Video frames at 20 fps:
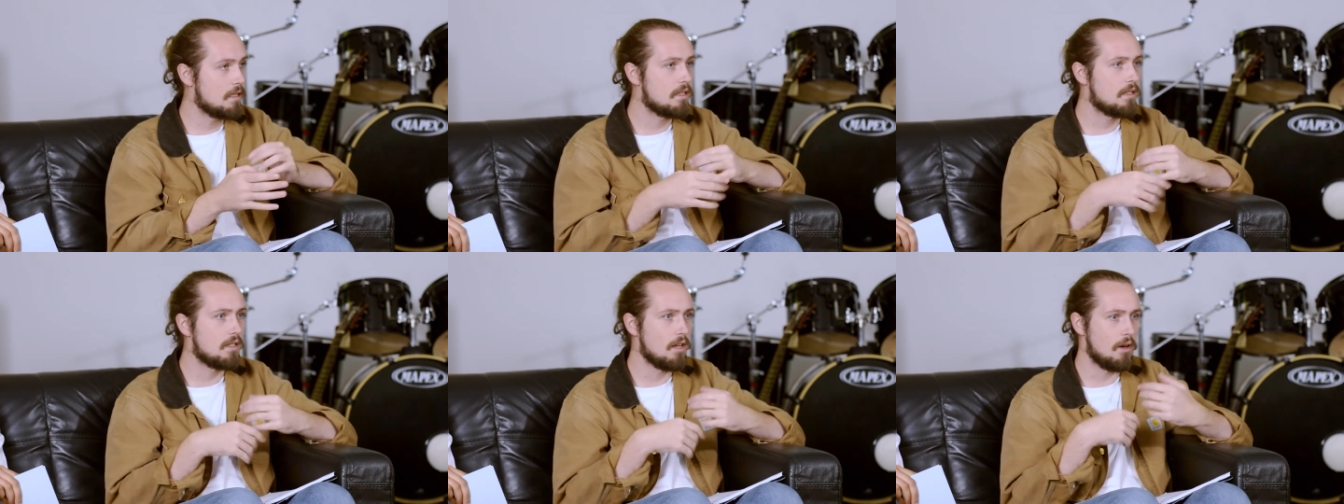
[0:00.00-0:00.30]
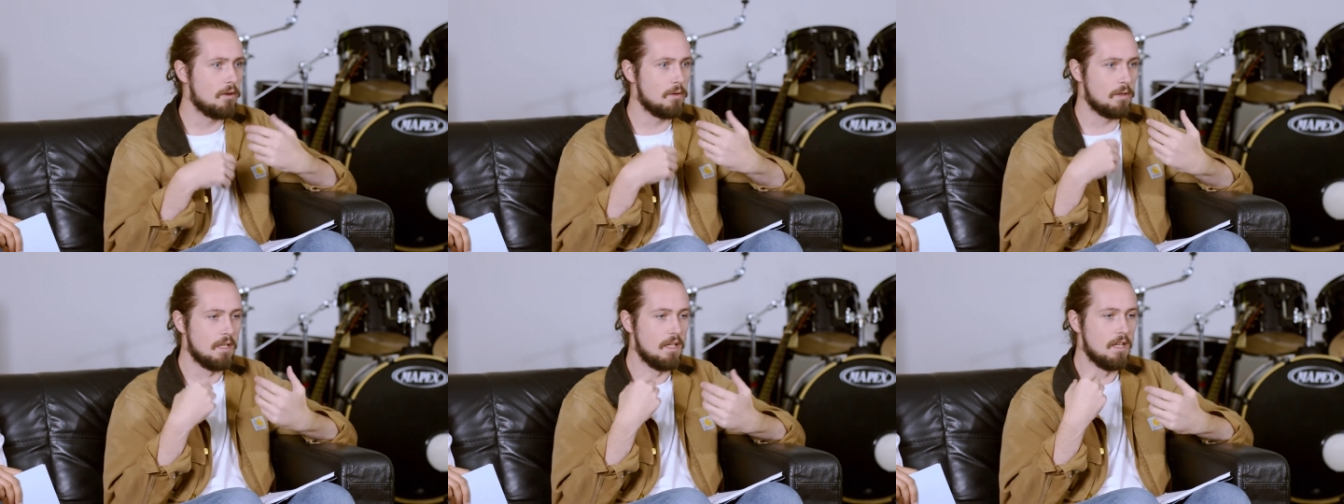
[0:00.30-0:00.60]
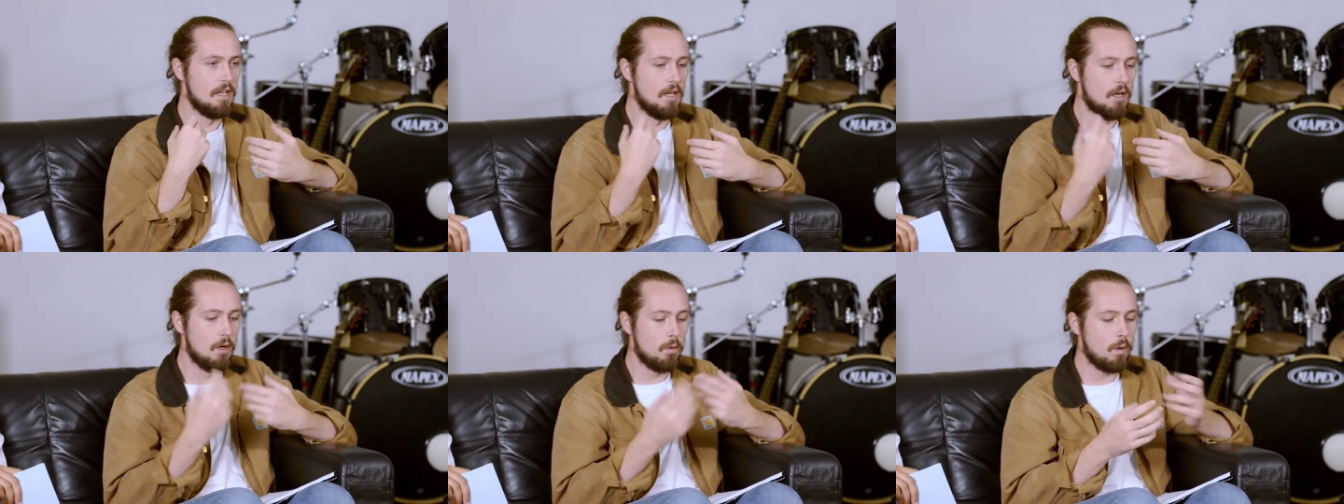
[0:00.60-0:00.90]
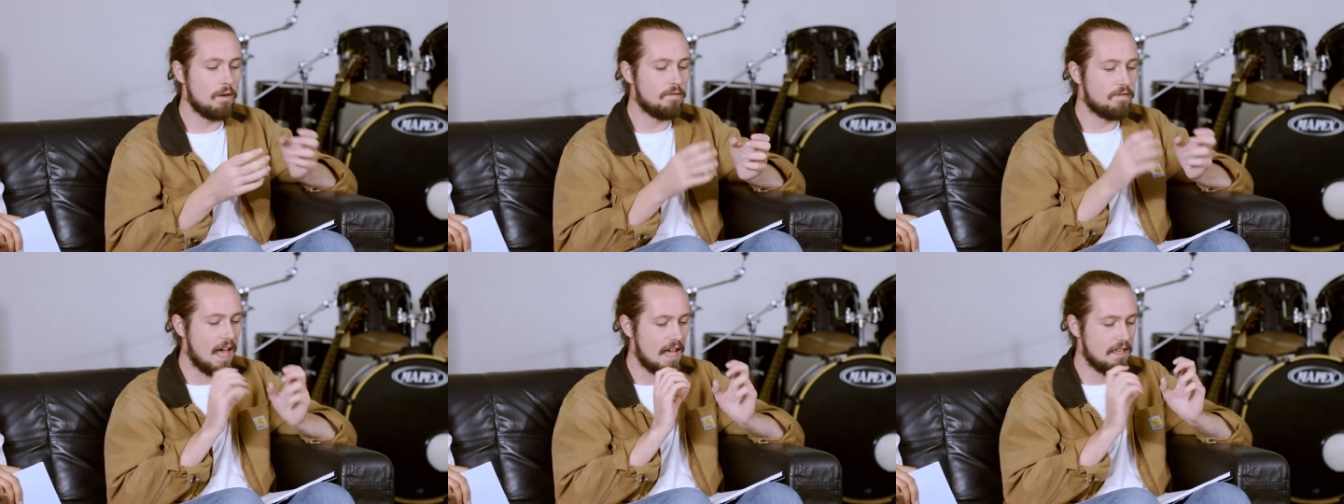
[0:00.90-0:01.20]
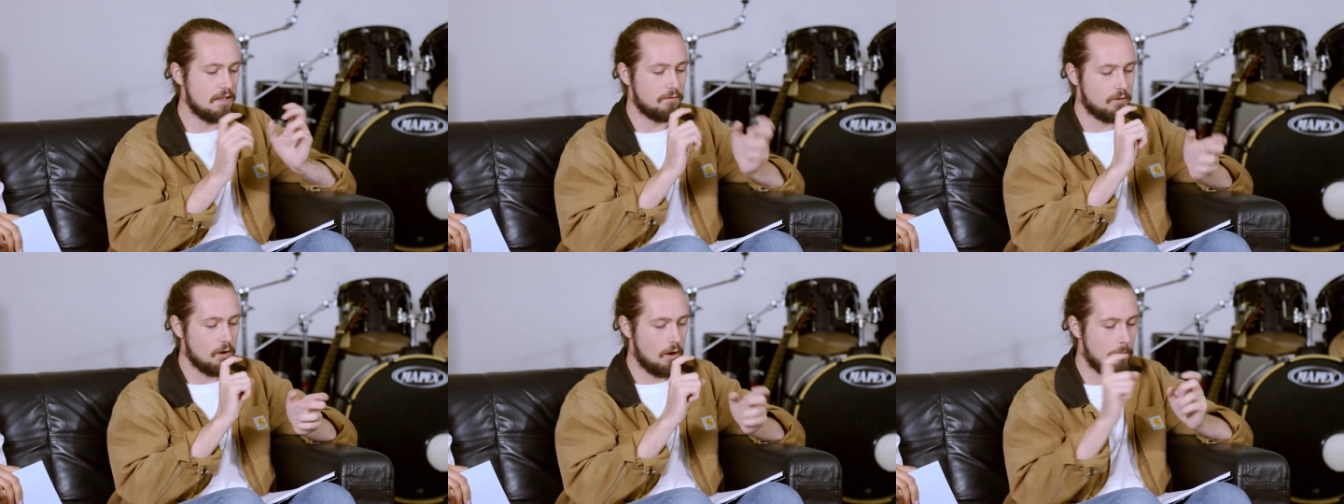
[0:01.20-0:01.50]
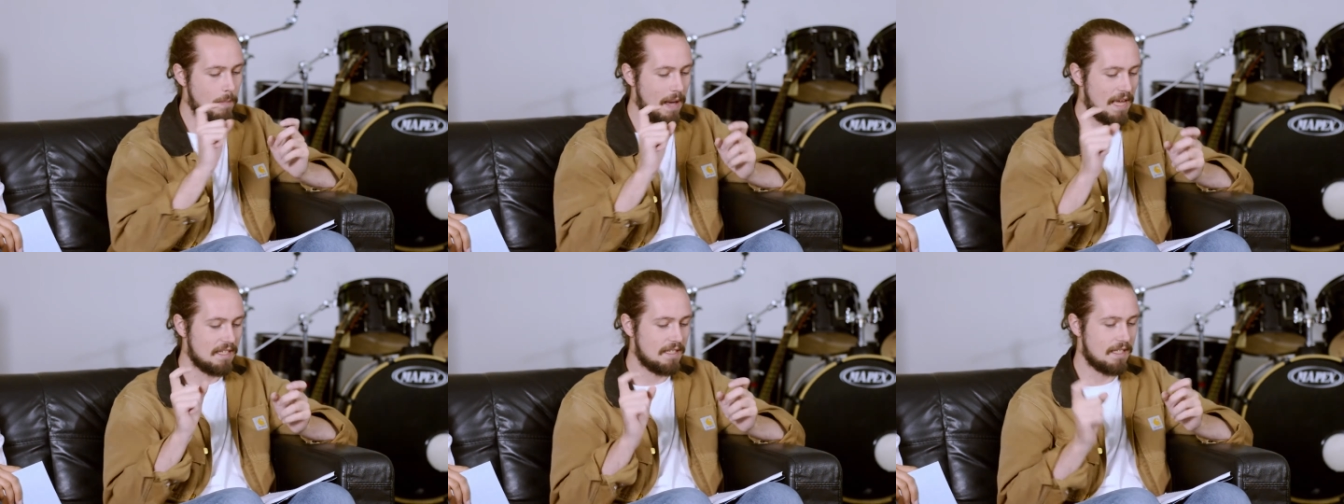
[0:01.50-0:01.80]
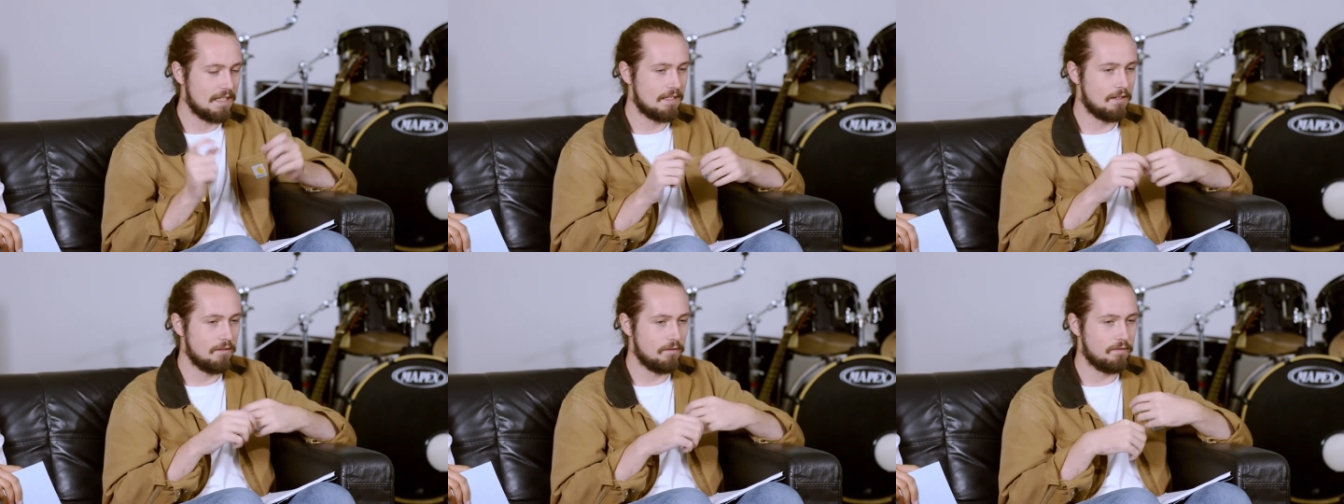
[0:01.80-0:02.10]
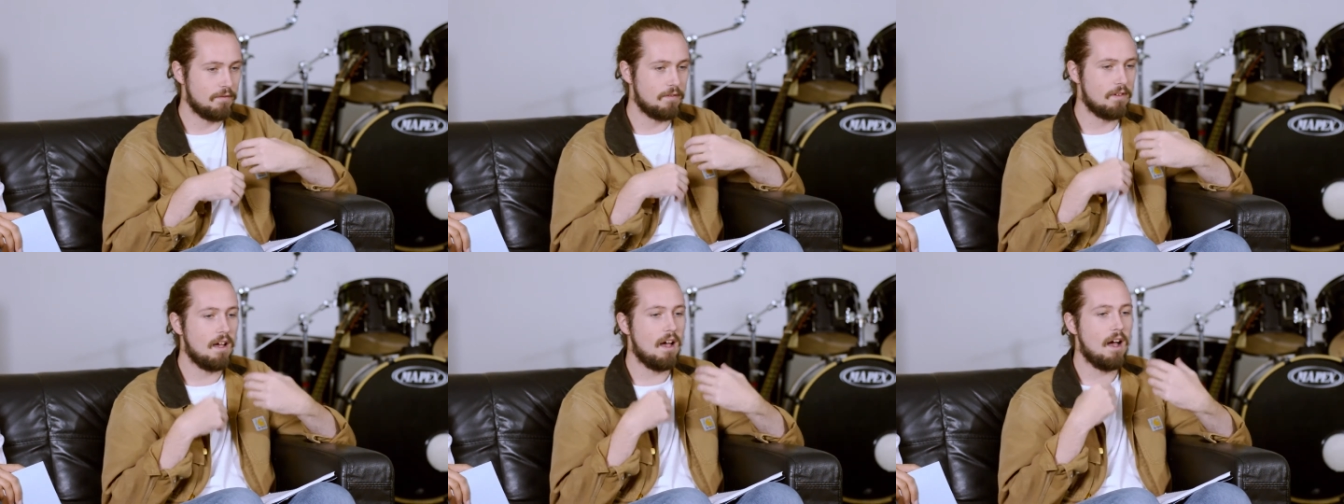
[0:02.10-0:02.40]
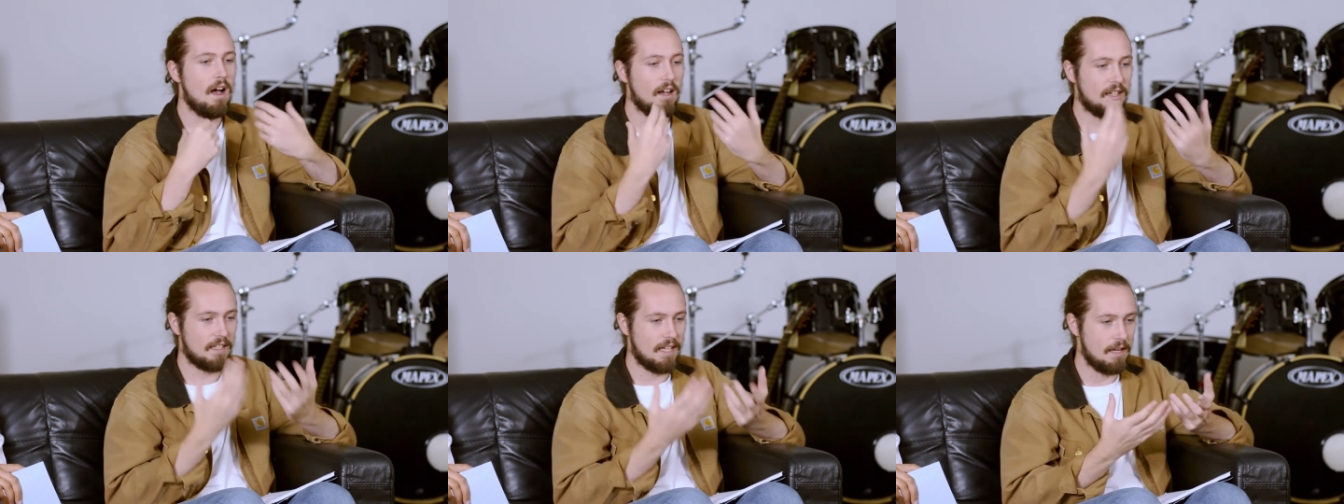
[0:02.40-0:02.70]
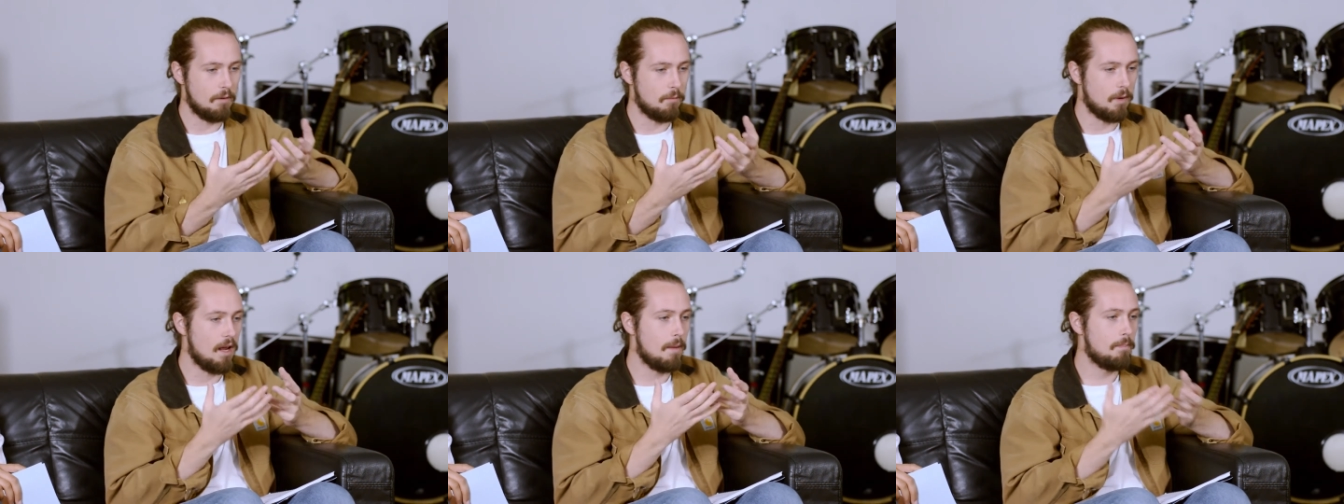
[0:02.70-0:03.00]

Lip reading: So with that you've got a basis of, okay, well I